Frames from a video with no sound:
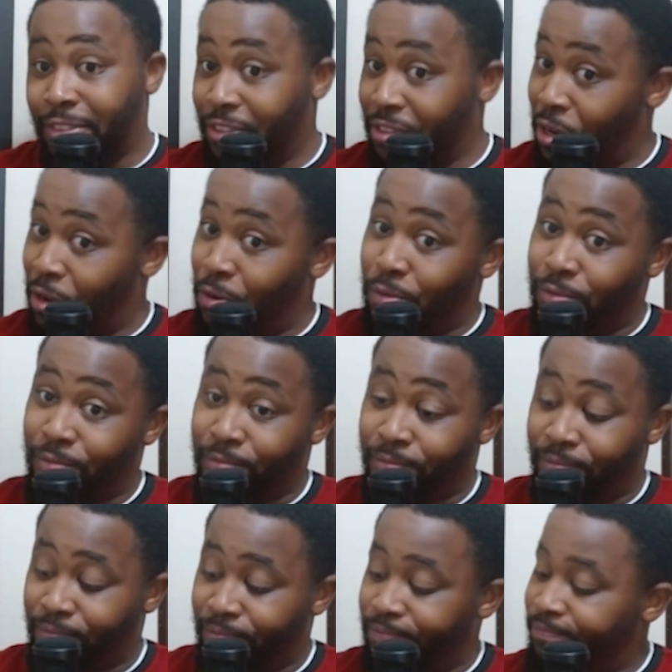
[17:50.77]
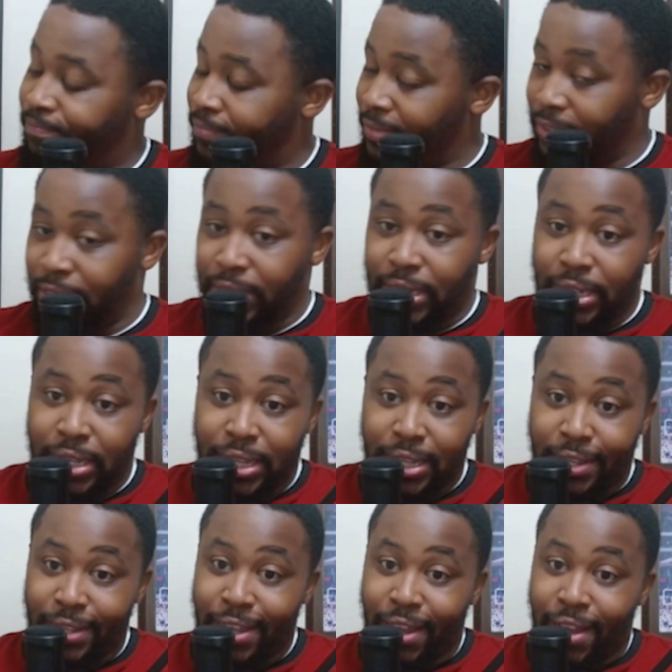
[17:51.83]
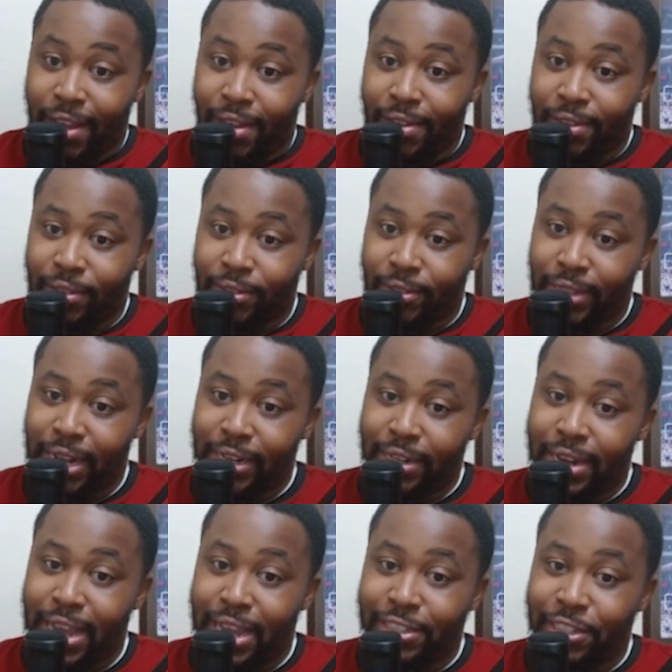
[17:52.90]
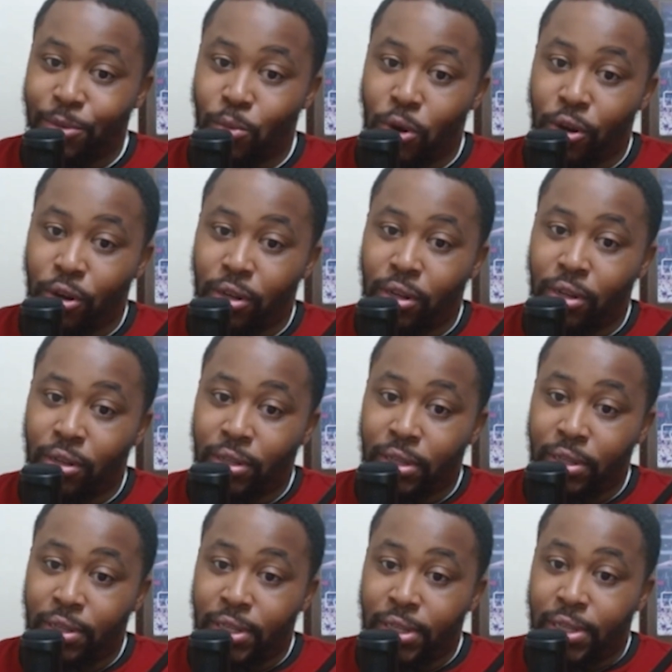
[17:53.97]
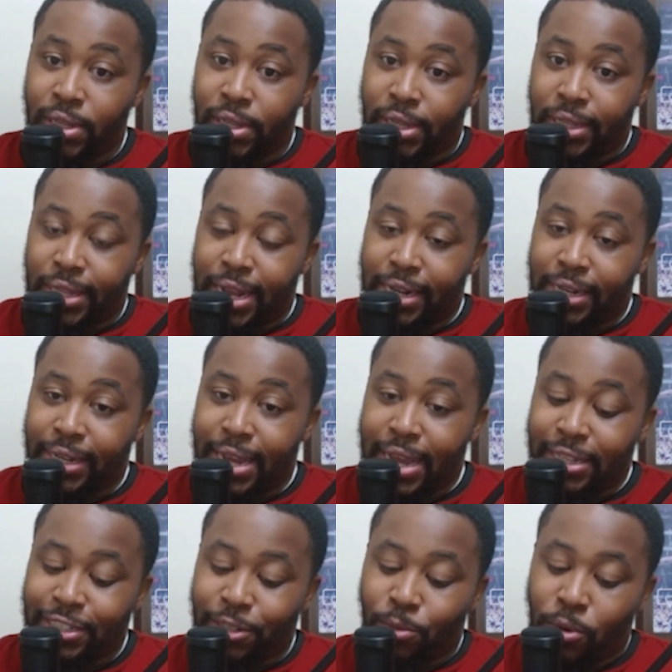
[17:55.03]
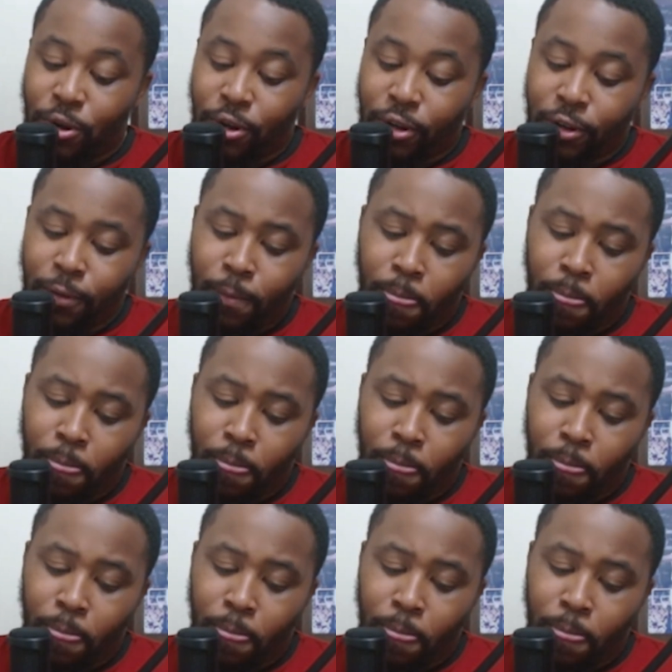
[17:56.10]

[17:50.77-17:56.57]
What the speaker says: So yeah, a lot of nasty work. A lot of nasty work.